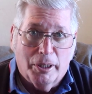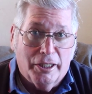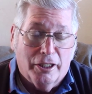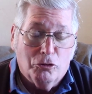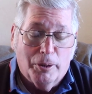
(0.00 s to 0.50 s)
my
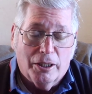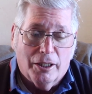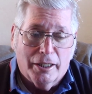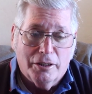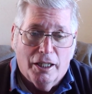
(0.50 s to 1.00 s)
dad spent a
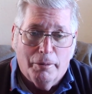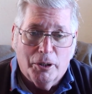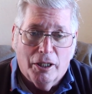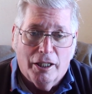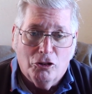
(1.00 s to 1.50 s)
lot of time
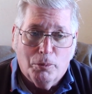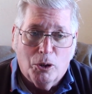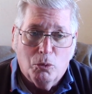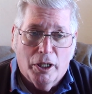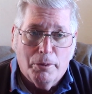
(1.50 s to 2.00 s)
in the
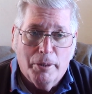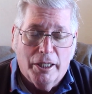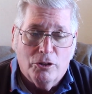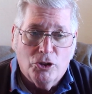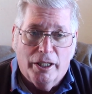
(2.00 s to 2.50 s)
hospital with
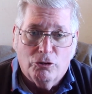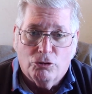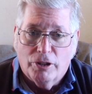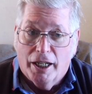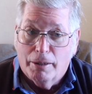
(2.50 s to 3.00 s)
me,
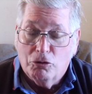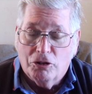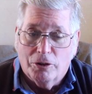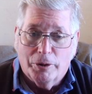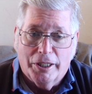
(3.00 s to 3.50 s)
changed jobs
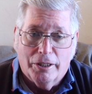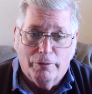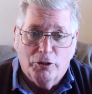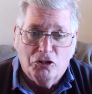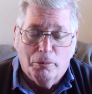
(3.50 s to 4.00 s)
so he
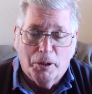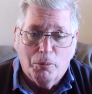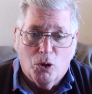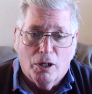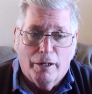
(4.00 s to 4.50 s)
could visit me
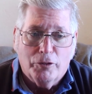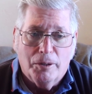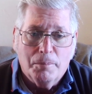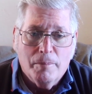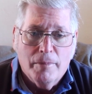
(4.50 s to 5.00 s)
more
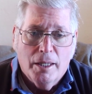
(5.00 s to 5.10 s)
often.